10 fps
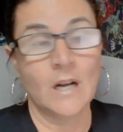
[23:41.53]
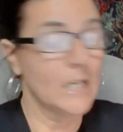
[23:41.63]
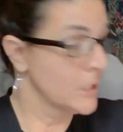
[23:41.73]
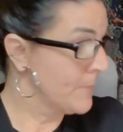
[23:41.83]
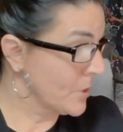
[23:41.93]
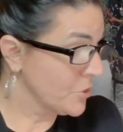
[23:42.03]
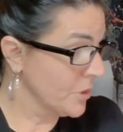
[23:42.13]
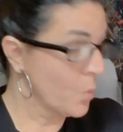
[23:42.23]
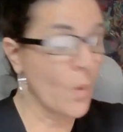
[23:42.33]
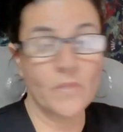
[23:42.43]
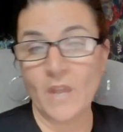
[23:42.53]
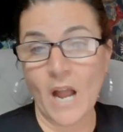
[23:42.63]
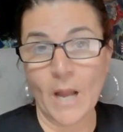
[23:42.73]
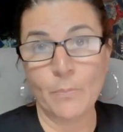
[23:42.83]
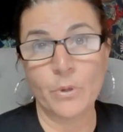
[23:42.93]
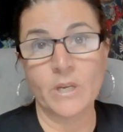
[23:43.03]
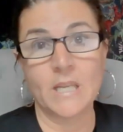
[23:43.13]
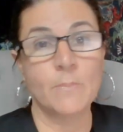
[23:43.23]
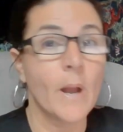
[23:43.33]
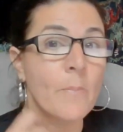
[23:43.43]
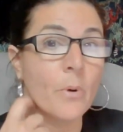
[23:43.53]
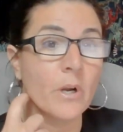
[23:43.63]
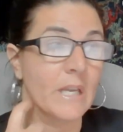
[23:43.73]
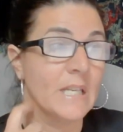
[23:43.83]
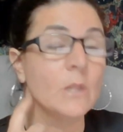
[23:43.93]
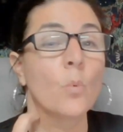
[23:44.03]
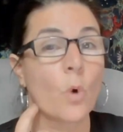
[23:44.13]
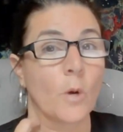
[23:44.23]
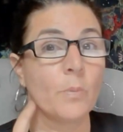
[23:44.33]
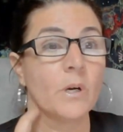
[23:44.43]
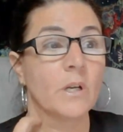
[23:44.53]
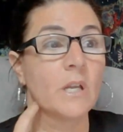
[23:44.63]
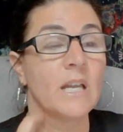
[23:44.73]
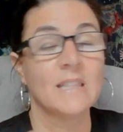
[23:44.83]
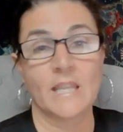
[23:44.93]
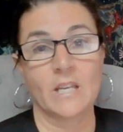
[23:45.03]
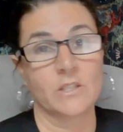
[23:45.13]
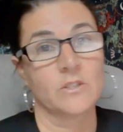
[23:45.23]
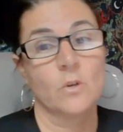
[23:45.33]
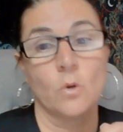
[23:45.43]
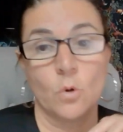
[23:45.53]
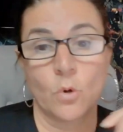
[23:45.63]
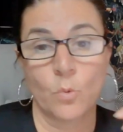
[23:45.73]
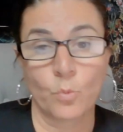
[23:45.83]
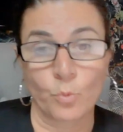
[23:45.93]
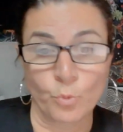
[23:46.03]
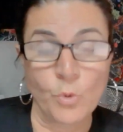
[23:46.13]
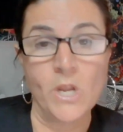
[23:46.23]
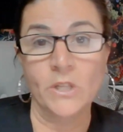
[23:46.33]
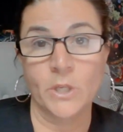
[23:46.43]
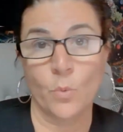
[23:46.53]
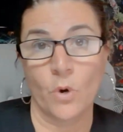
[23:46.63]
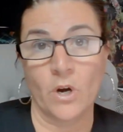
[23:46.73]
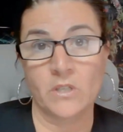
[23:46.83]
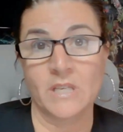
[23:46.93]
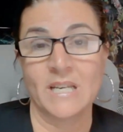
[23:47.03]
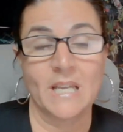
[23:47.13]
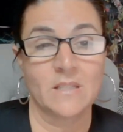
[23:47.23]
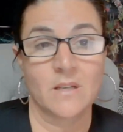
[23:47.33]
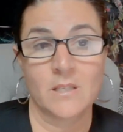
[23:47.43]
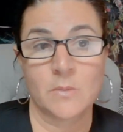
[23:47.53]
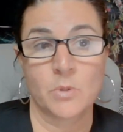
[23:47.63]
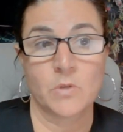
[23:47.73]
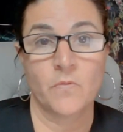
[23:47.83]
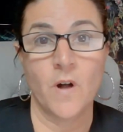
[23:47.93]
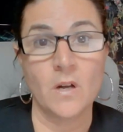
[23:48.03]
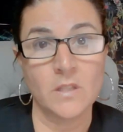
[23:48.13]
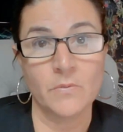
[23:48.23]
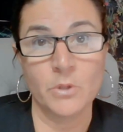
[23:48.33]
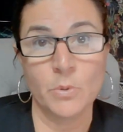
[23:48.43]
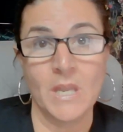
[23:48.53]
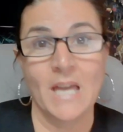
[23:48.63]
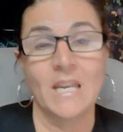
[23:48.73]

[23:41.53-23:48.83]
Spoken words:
Especially the one that I put in my book and in the workbook that really works, and it gets customers to fall in love with you again.